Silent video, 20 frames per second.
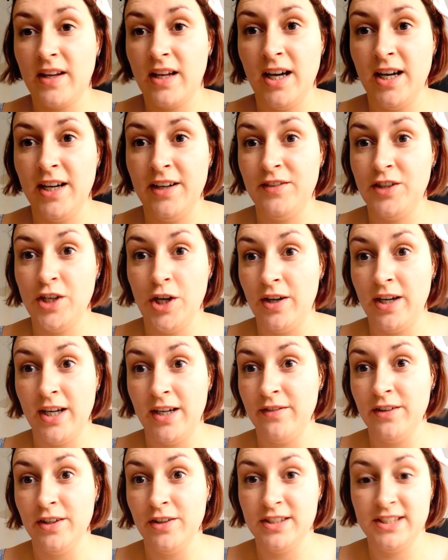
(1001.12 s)
I don't
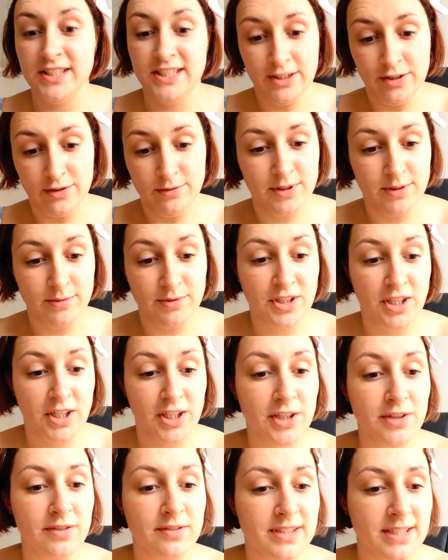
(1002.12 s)
have another serum, so I'm just going
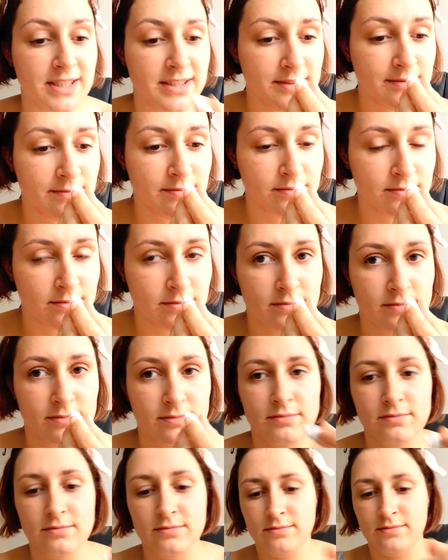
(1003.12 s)
to use this.
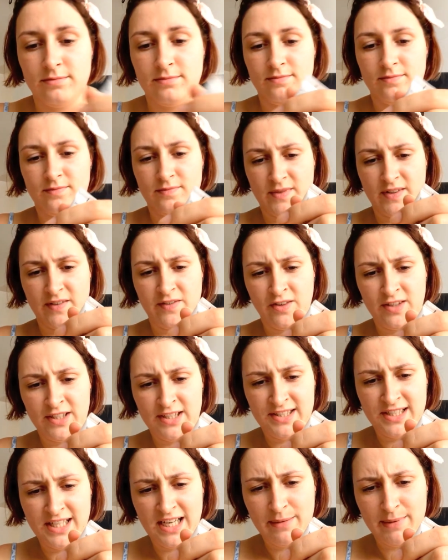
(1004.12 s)
I've got this
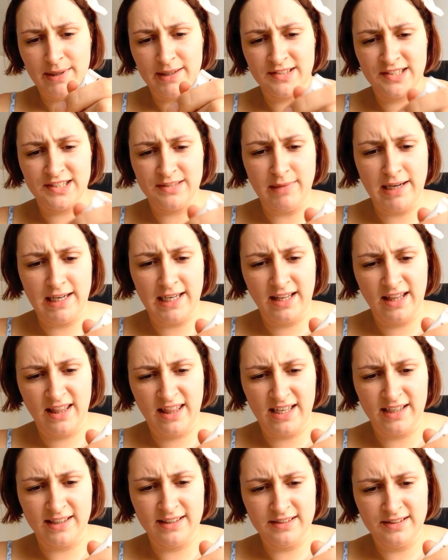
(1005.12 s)
thing about smelling
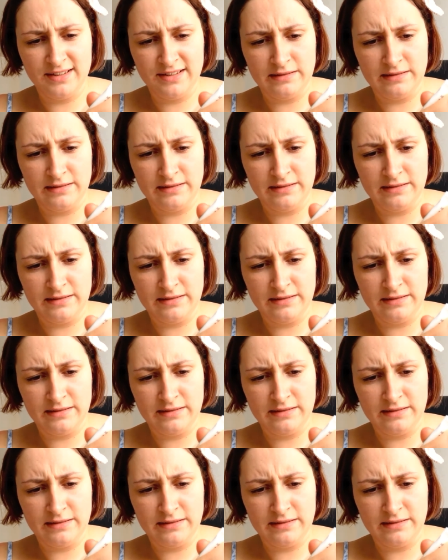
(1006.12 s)
things.